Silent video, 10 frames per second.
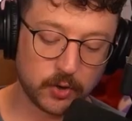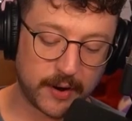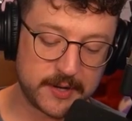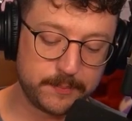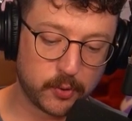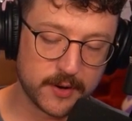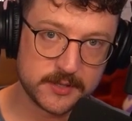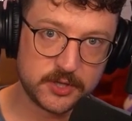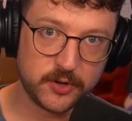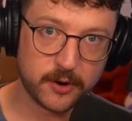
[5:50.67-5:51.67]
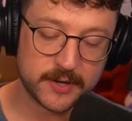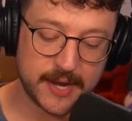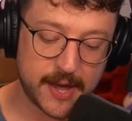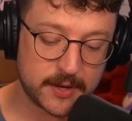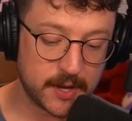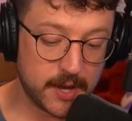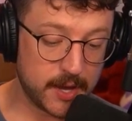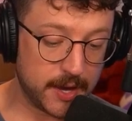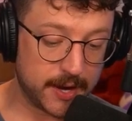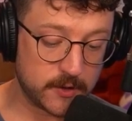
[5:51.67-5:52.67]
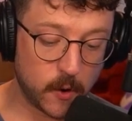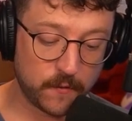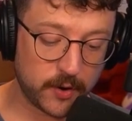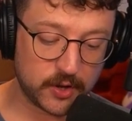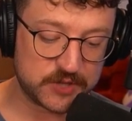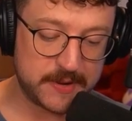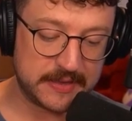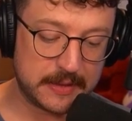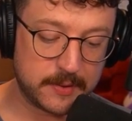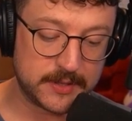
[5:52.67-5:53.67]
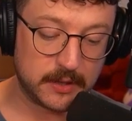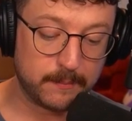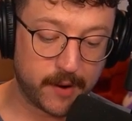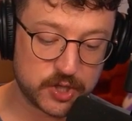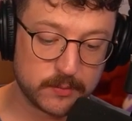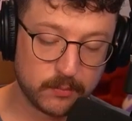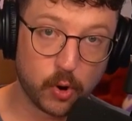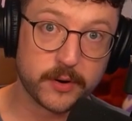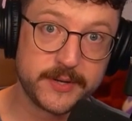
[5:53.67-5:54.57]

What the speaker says: granting poison to their attack, and overall just making them deal much more